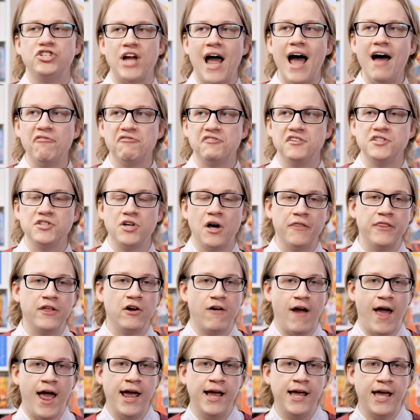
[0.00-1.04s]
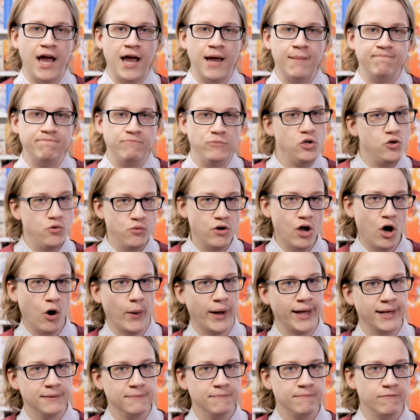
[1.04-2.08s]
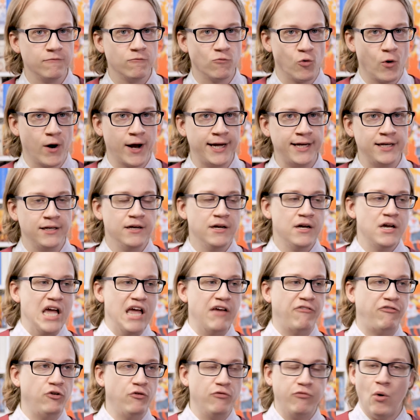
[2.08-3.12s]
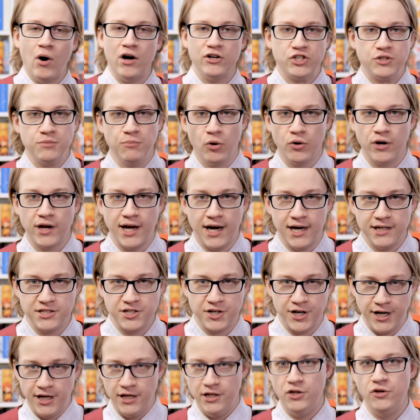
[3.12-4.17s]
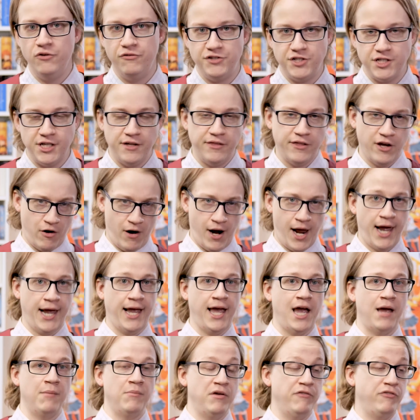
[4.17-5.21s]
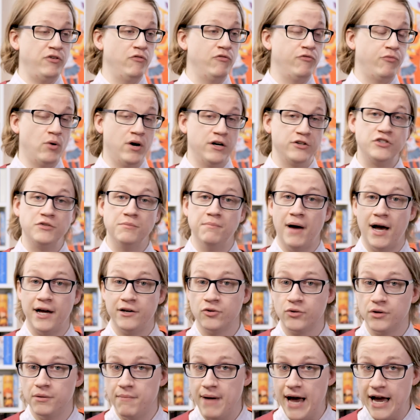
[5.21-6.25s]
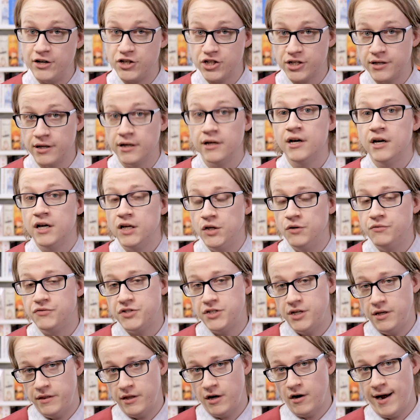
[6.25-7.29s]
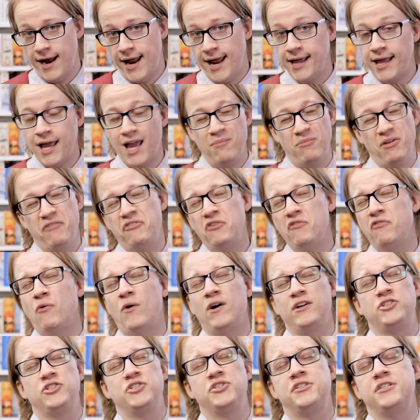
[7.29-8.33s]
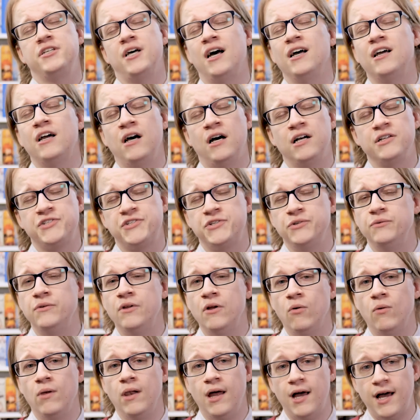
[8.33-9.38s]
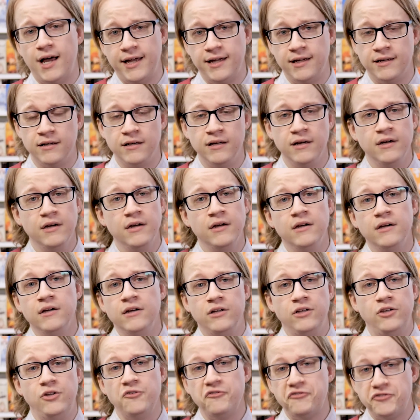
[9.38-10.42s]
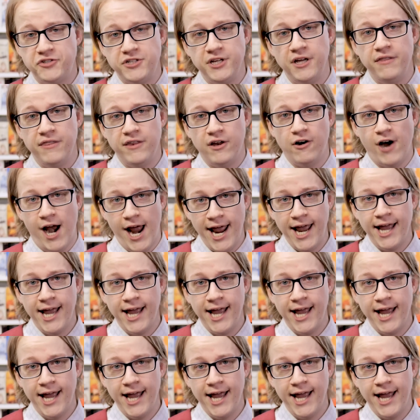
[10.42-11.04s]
Shaft is on their A-game, you know it, right? If you've watched Monogatari, you've seen their A-game. If you've watched Madoka Magica, you've seen their A-game. If you've watched Sangatsu no Lion, you've seen their